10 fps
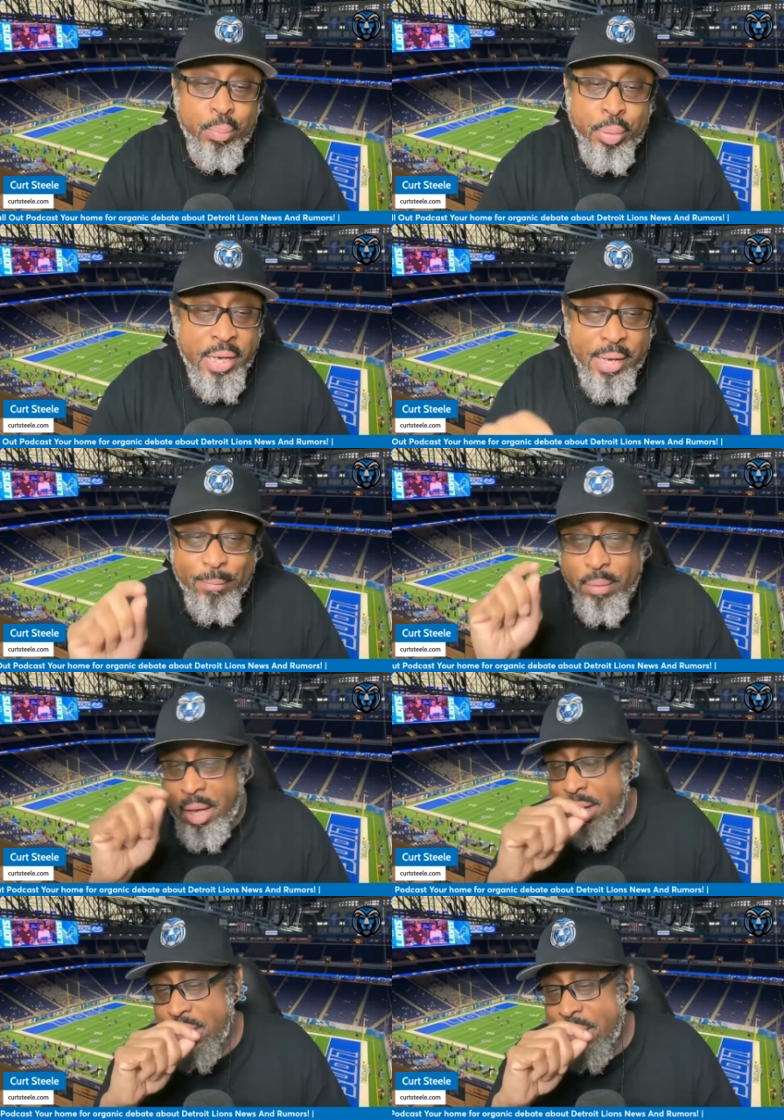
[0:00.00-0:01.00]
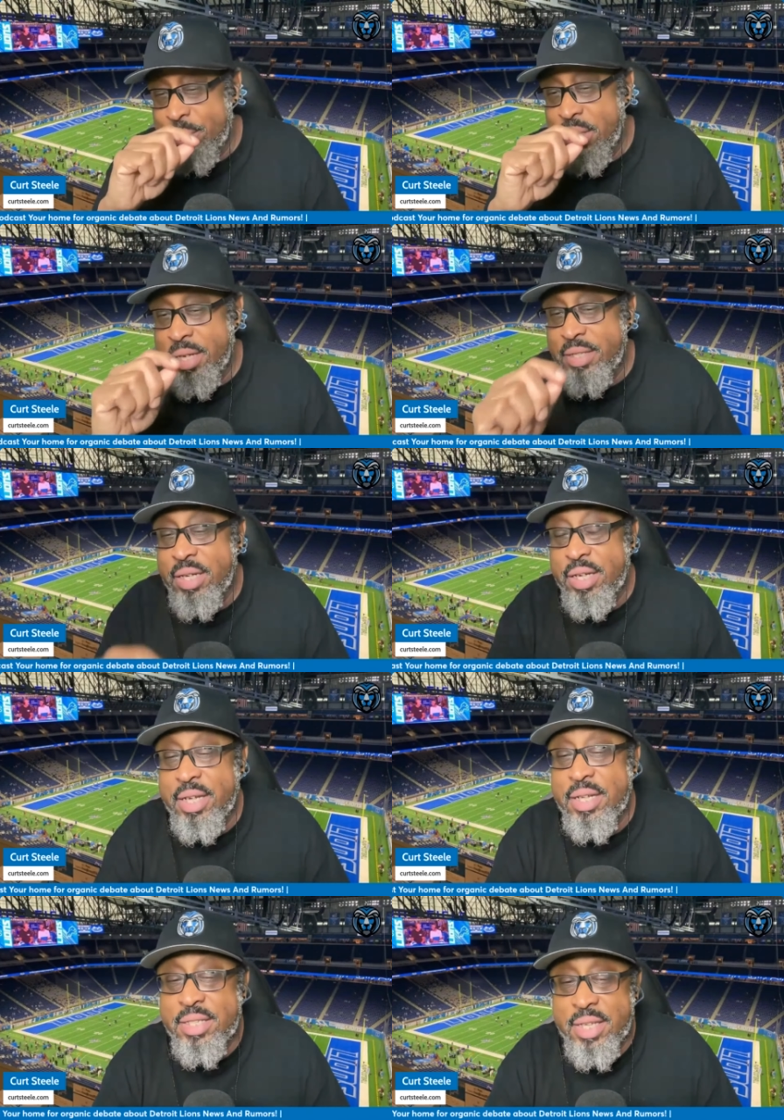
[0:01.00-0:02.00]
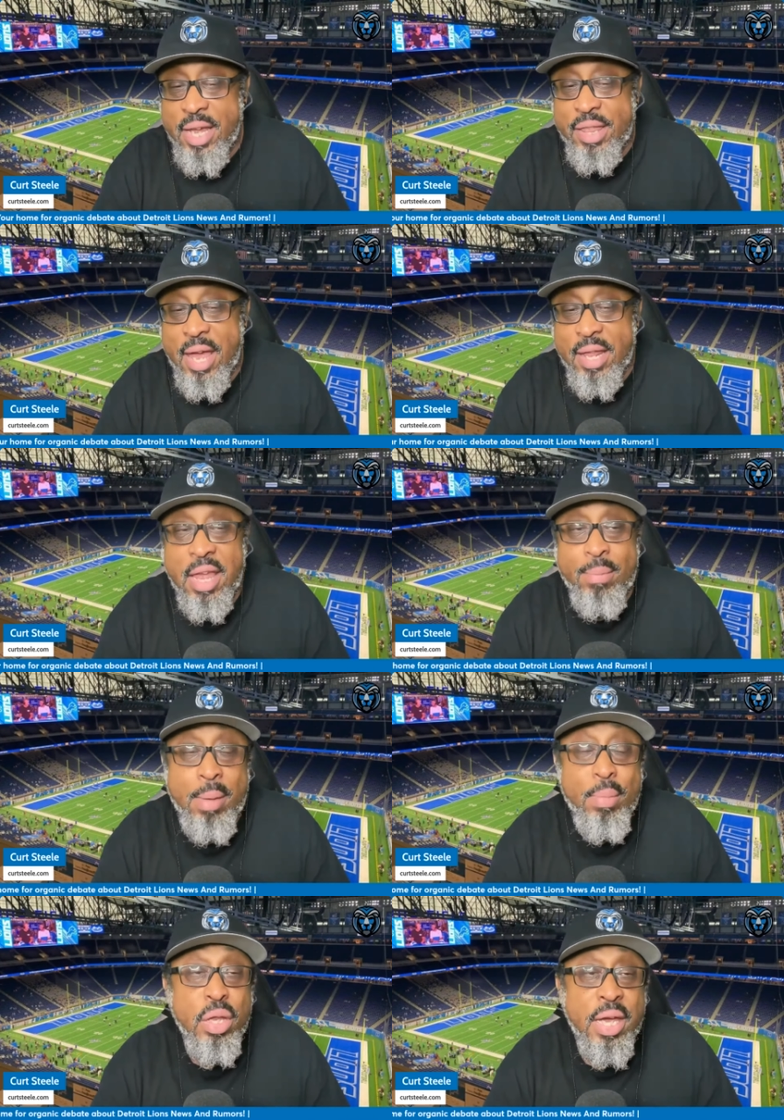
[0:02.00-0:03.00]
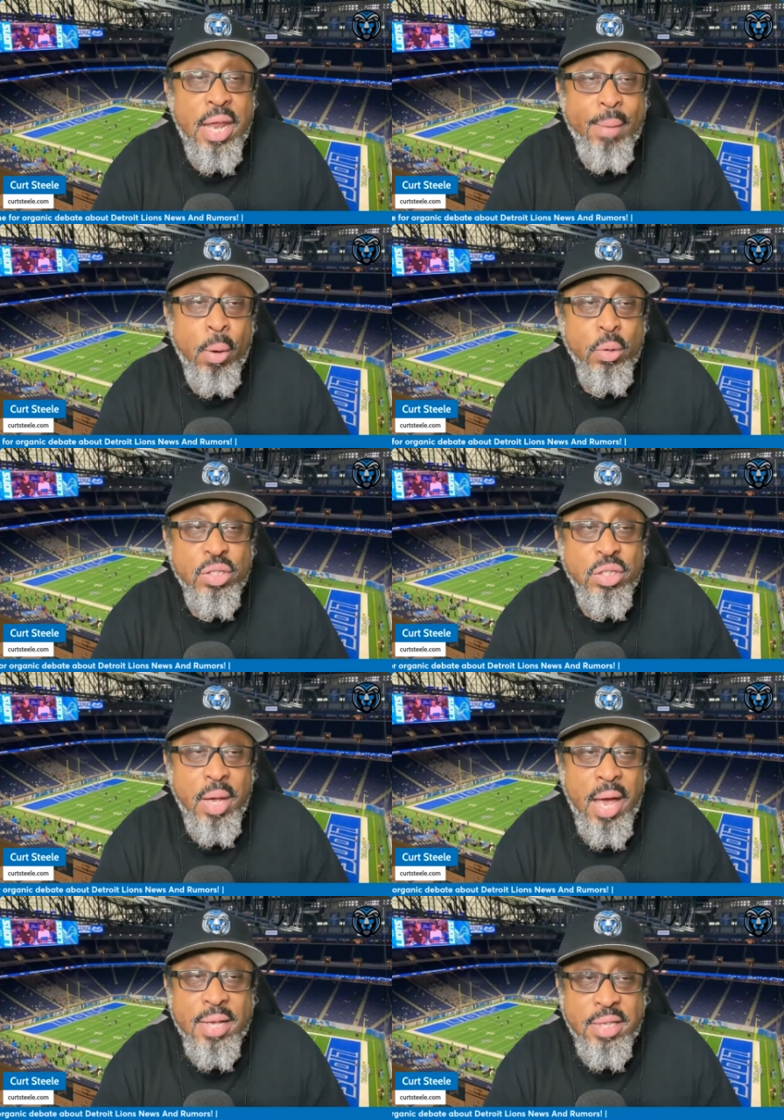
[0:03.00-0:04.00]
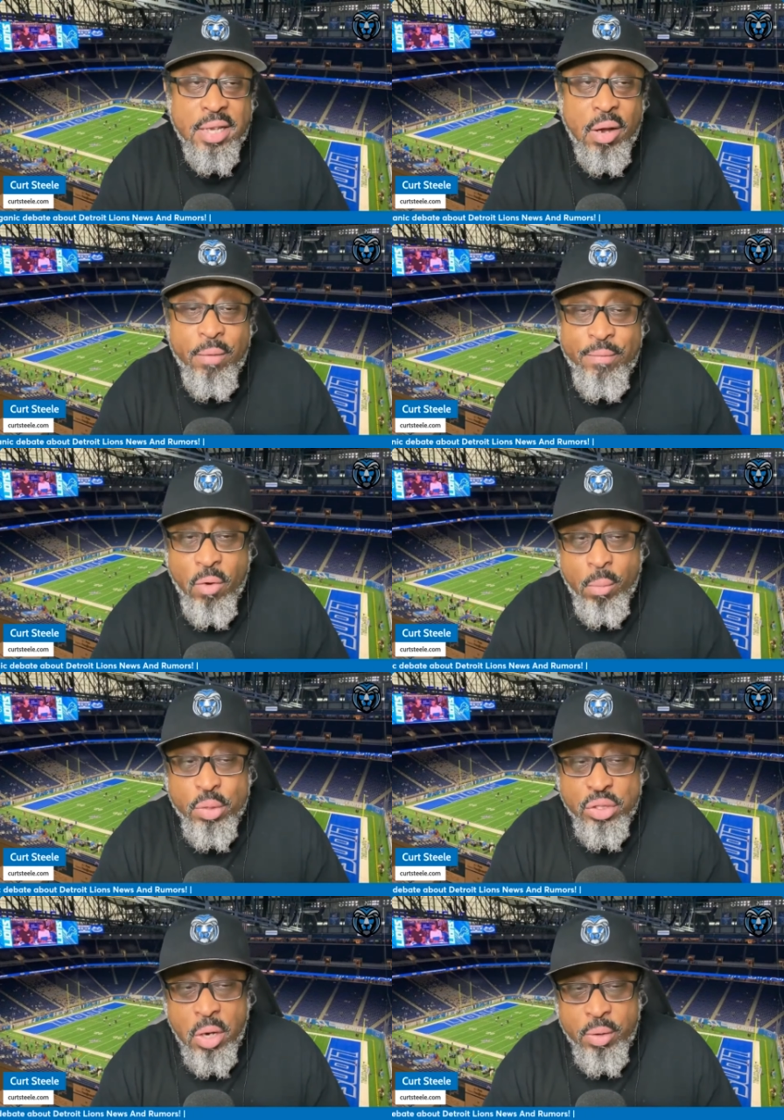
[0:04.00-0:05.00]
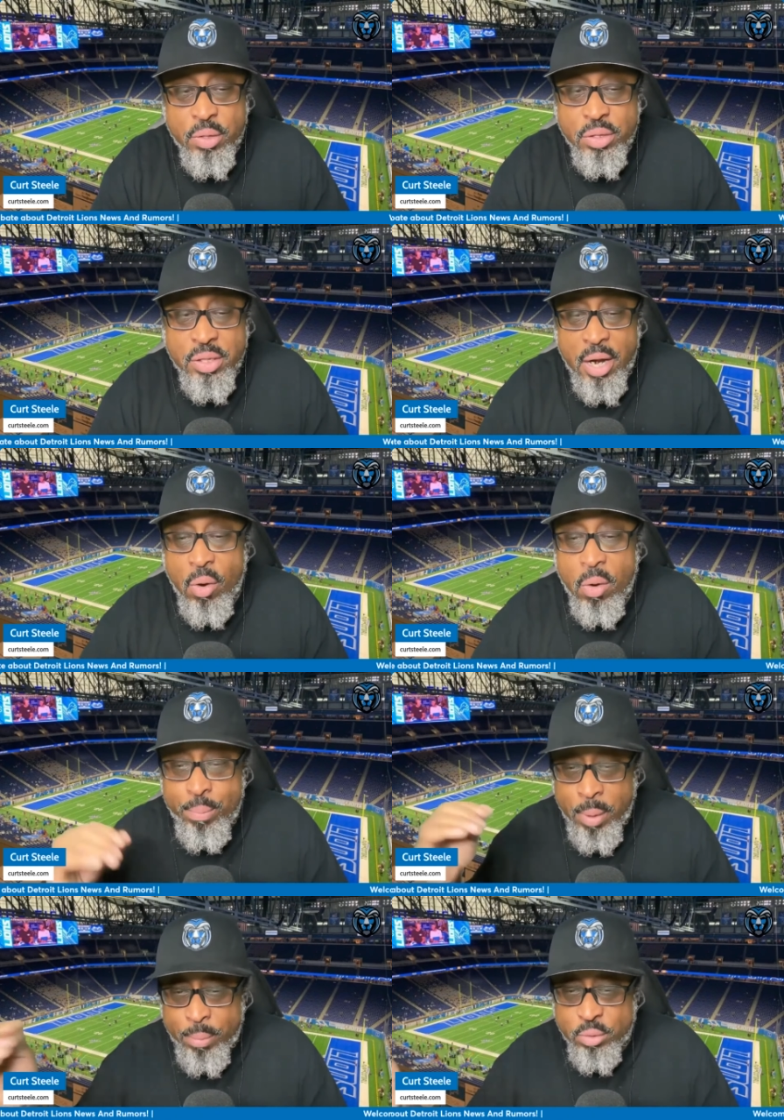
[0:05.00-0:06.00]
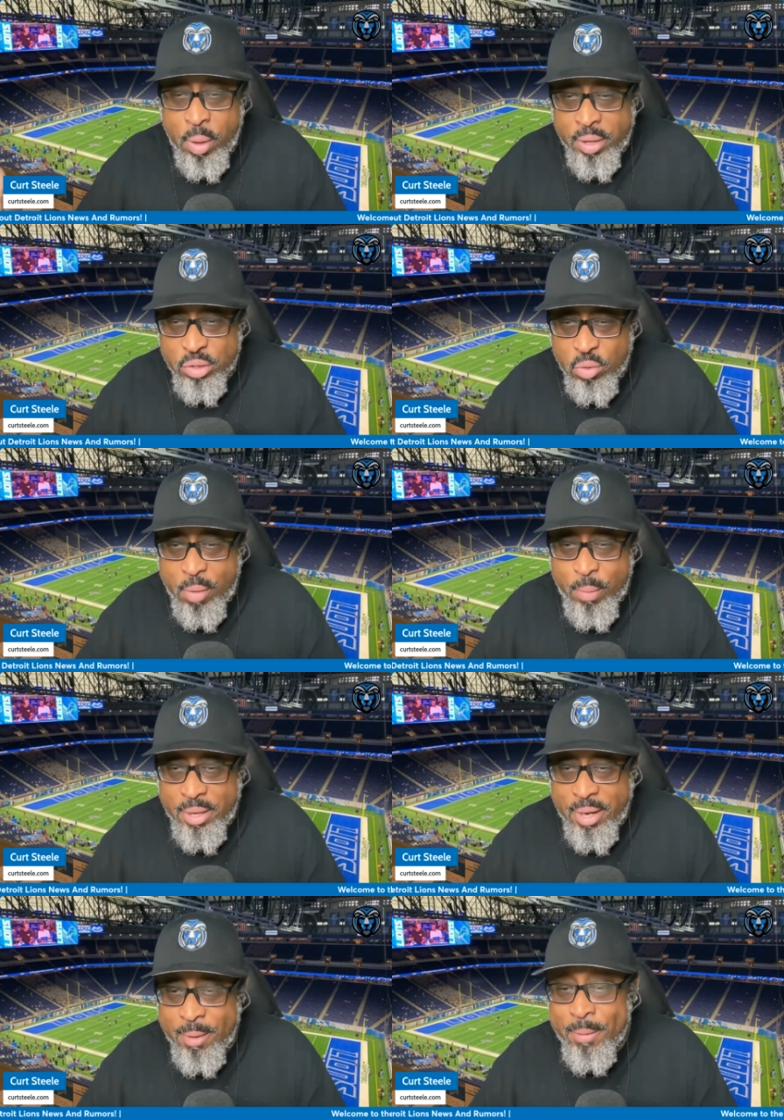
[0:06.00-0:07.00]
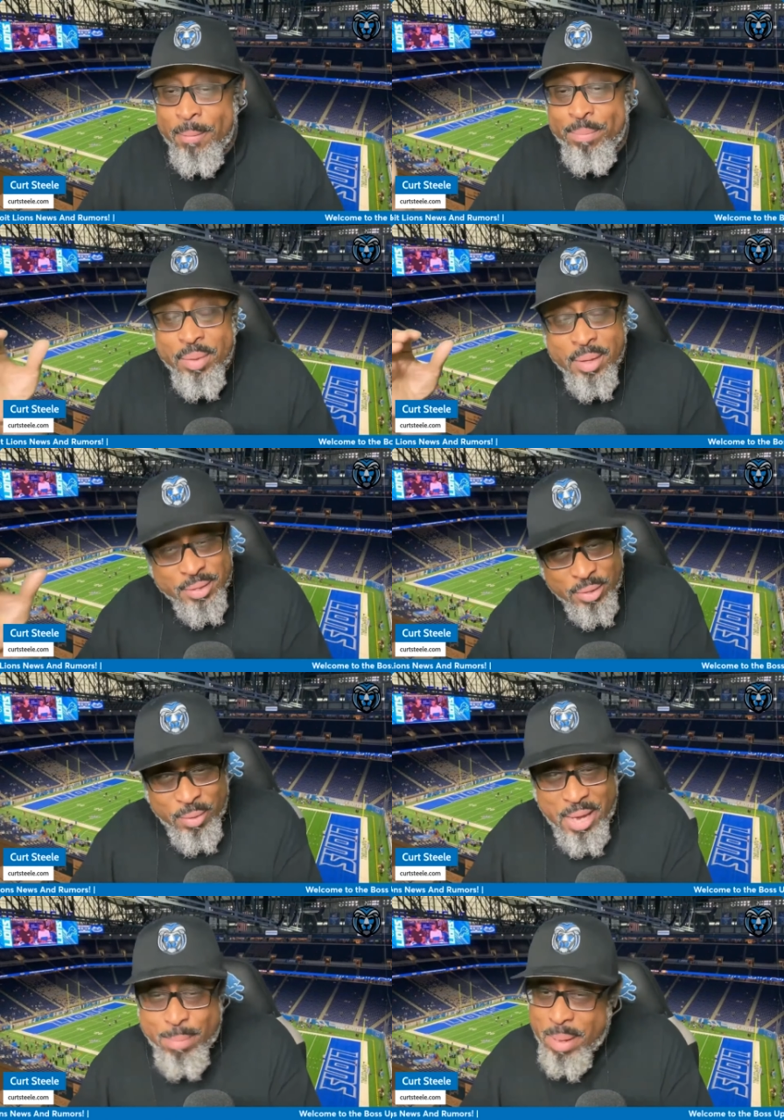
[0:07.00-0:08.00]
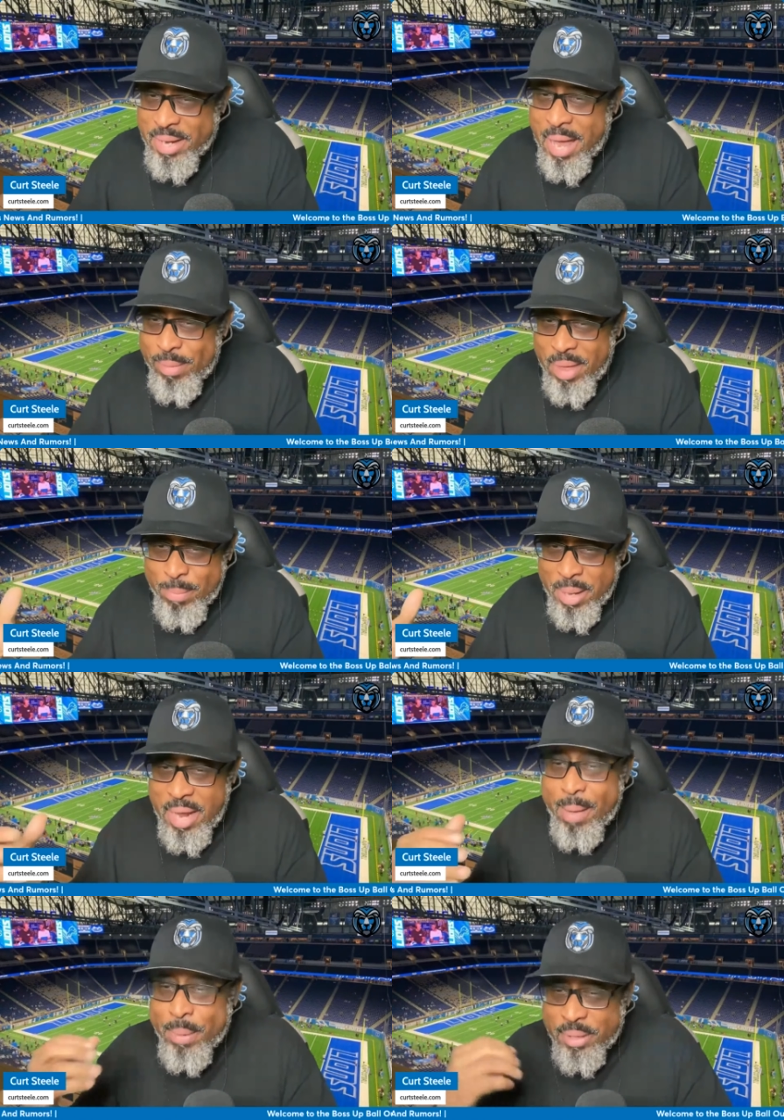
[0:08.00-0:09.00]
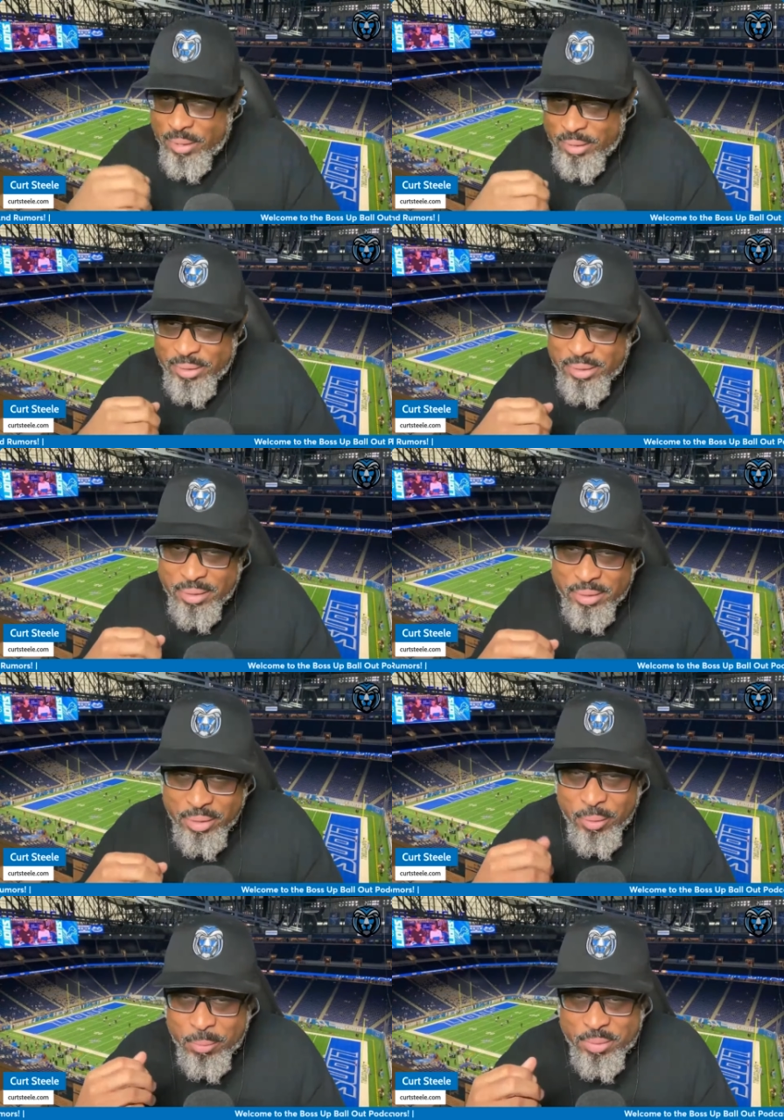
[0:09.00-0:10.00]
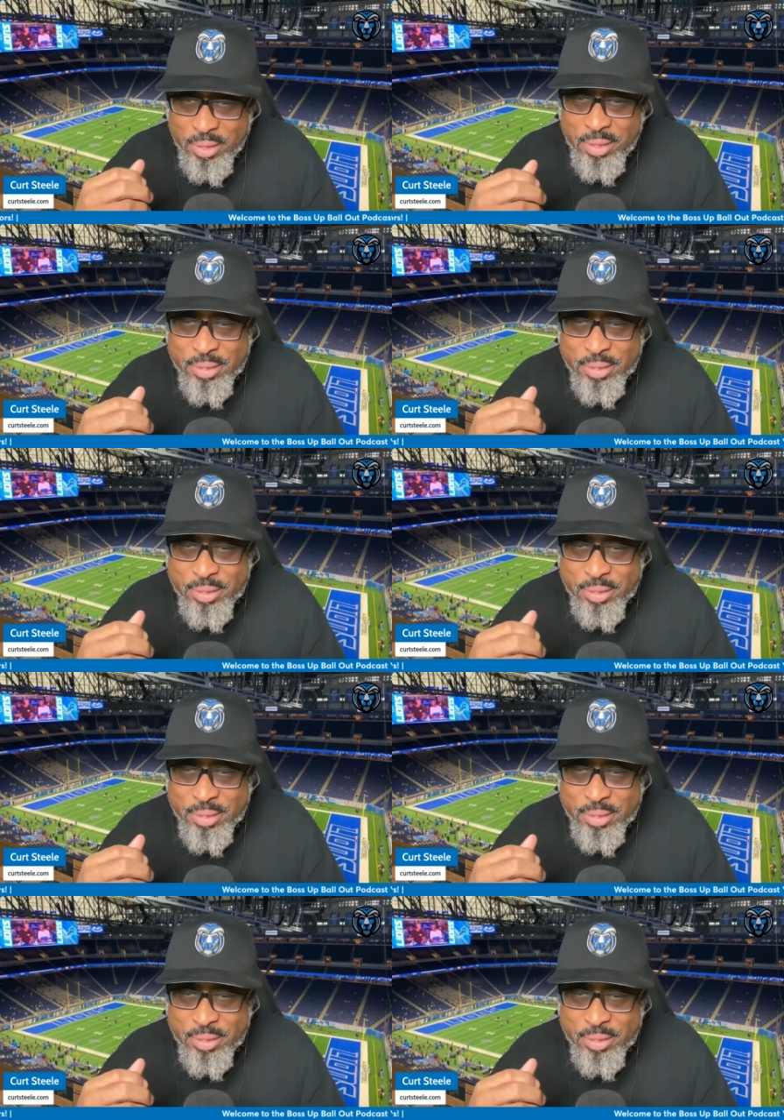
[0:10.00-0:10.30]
But MCDC did say that they may be looking at poaching some guys that are former starters that are on people's practice squad right now. So they may not be done. You know what I'm saying?